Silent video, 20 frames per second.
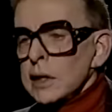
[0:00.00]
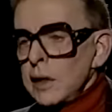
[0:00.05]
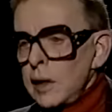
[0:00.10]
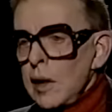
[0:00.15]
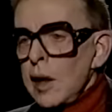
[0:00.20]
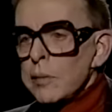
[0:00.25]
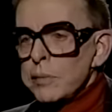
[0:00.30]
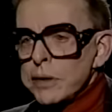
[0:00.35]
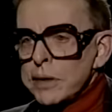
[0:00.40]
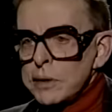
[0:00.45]

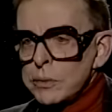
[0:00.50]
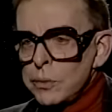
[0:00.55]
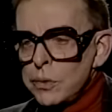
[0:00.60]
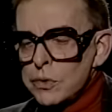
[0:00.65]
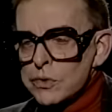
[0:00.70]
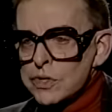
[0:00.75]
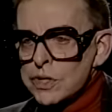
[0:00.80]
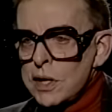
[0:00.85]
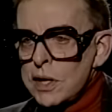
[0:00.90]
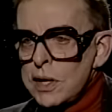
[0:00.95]
night
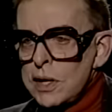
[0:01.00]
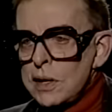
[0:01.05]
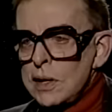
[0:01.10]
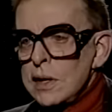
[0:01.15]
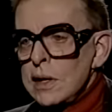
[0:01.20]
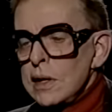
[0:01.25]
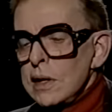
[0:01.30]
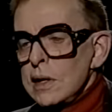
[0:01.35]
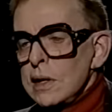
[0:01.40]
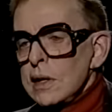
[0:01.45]
clubbing, we'll
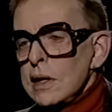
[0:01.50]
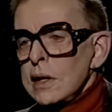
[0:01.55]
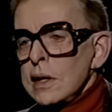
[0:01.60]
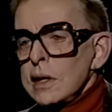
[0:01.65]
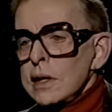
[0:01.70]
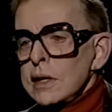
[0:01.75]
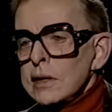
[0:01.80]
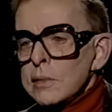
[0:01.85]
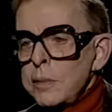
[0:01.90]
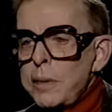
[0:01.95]
say, yes,
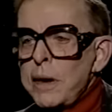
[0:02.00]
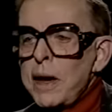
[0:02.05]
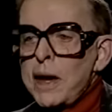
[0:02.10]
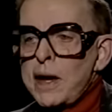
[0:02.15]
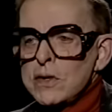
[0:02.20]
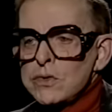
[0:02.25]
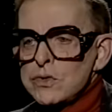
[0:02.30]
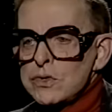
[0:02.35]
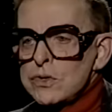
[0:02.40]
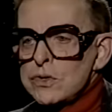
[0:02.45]
yes. Uh,
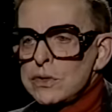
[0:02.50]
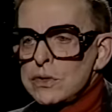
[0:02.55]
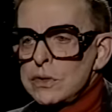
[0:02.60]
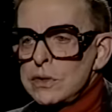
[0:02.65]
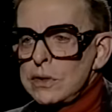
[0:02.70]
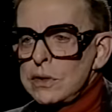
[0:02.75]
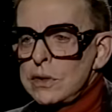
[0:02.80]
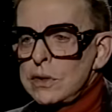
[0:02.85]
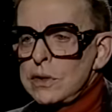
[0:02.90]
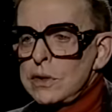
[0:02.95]
in the
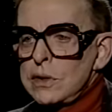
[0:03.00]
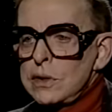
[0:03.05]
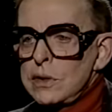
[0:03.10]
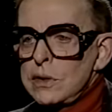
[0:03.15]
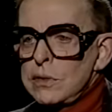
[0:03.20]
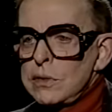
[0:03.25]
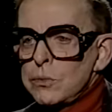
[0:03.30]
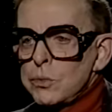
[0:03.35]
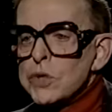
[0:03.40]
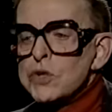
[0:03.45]
past.
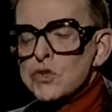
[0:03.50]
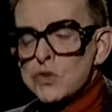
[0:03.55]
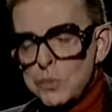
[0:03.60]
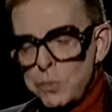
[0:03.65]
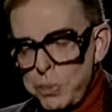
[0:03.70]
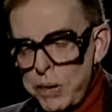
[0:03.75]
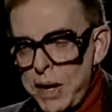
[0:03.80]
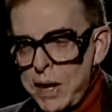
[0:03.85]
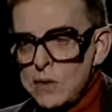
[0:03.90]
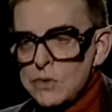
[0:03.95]
Oh, I see.
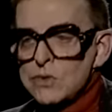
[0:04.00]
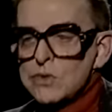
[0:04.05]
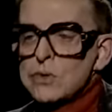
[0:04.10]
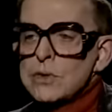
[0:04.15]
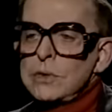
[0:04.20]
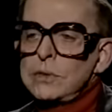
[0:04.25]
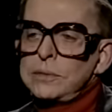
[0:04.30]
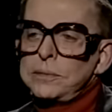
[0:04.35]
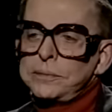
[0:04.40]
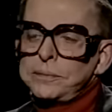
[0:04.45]
Recent
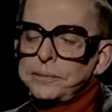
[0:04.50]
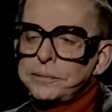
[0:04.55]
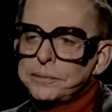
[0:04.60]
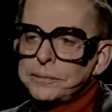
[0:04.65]
past.